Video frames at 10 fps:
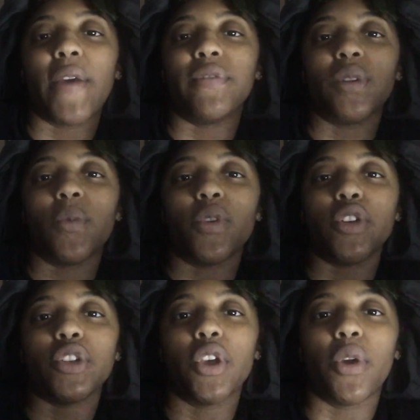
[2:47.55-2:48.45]
have somewhere
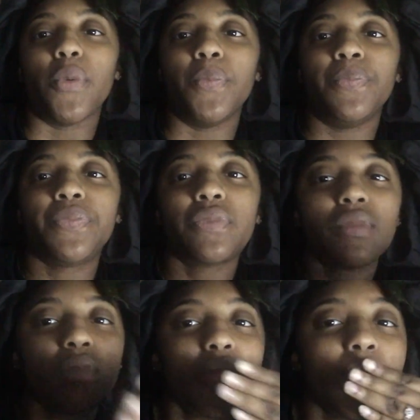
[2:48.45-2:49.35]
to go.
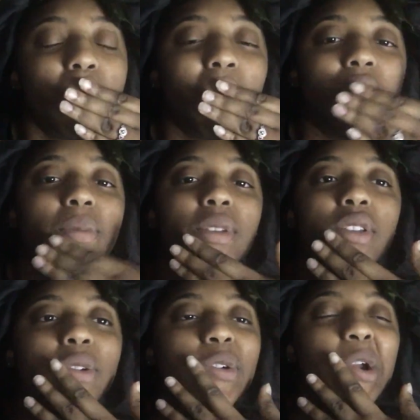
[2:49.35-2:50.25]
My lips are
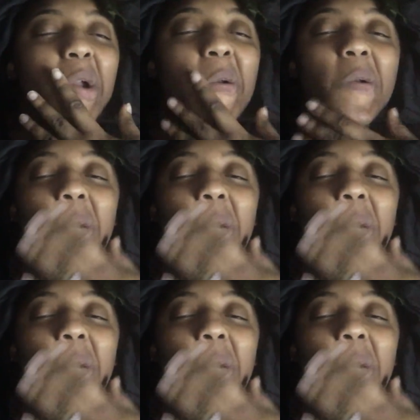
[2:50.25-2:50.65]
so dry.